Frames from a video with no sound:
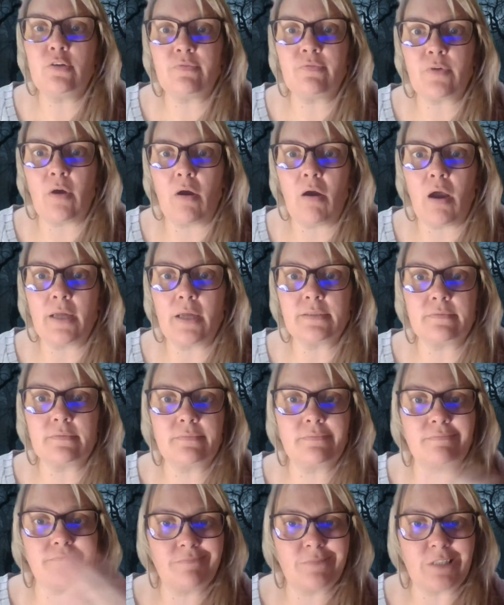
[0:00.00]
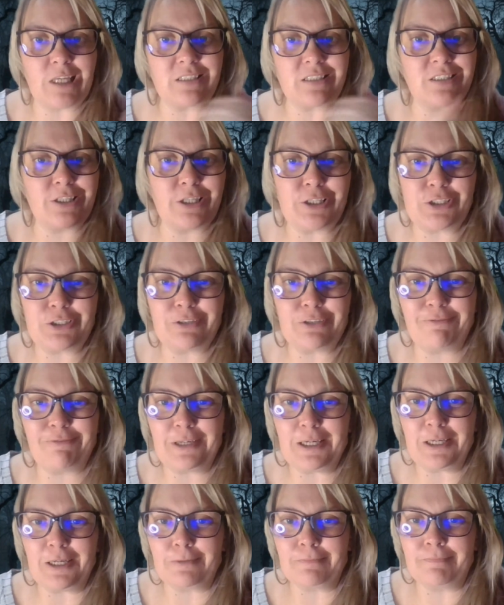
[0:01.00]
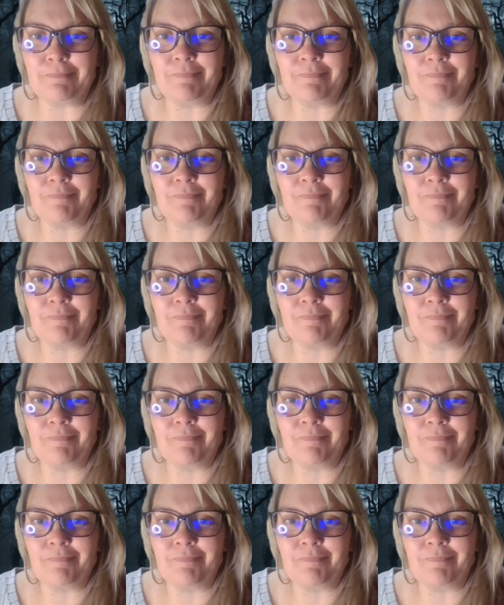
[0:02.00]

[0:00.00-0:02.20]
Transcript: got Destination Fear.